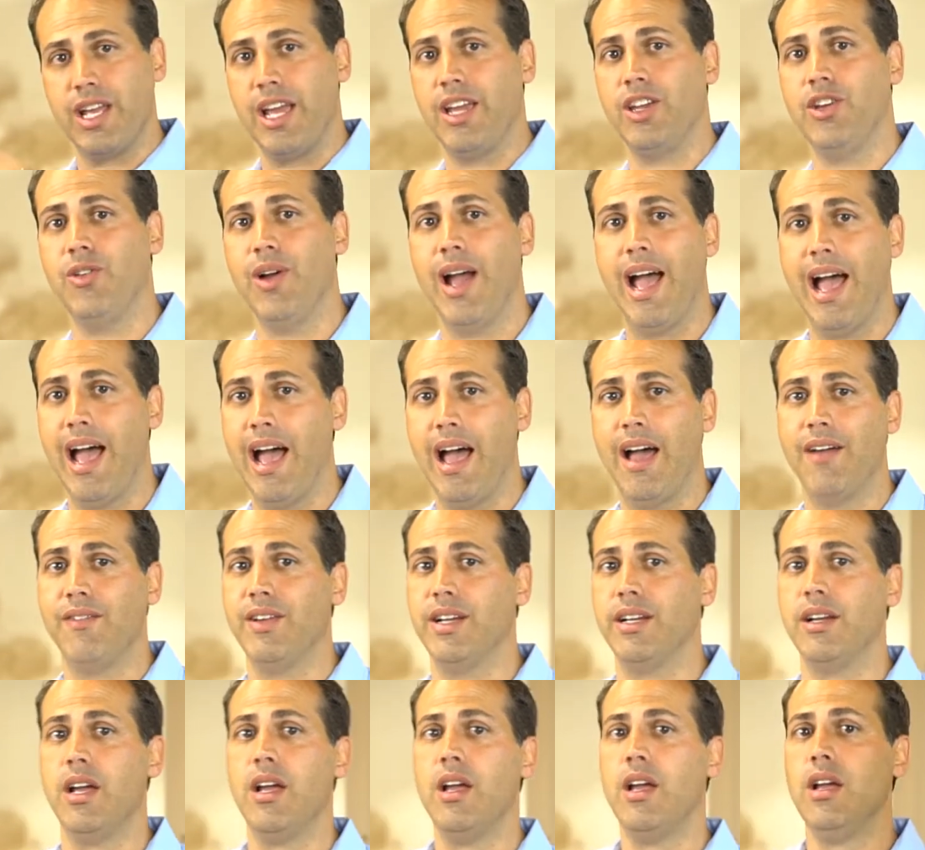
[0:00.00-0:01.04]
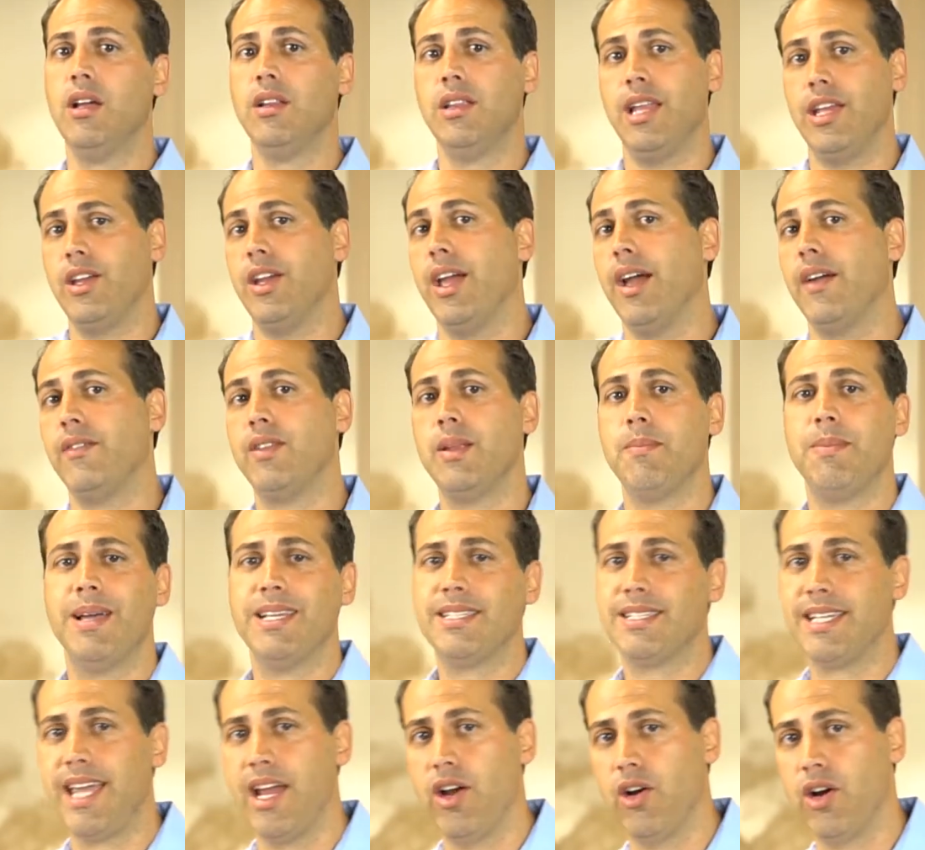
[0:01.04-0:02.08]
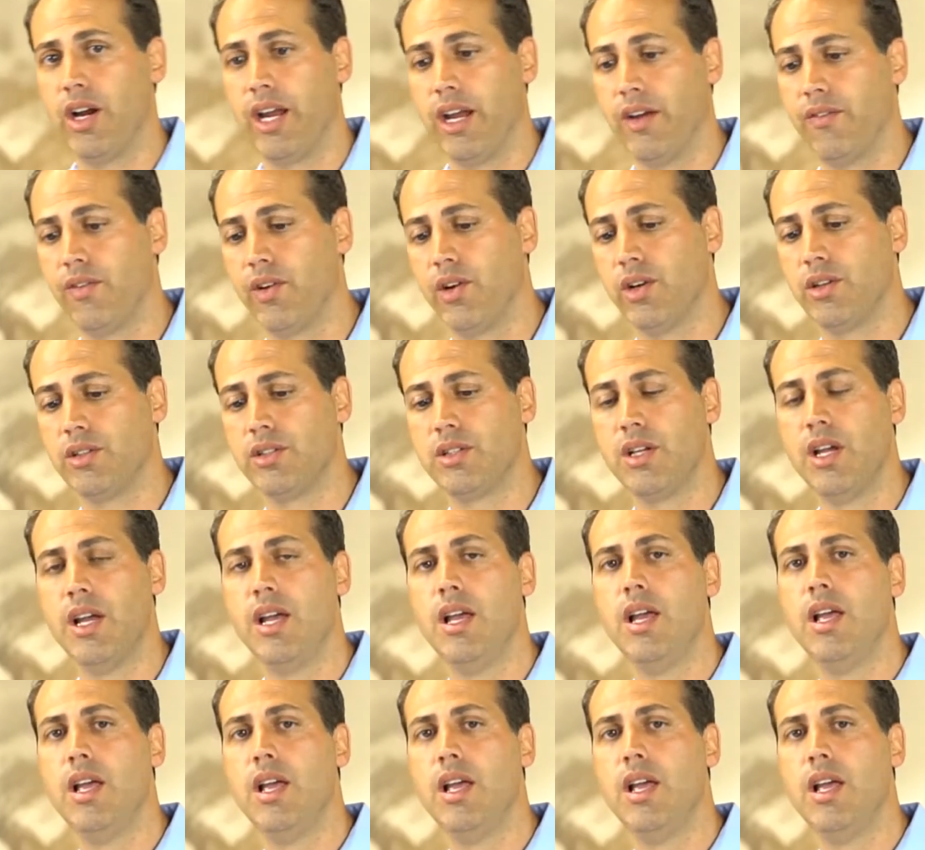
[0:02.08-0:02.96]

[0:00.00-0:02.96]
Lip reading: that you have and that you have the best caregivers.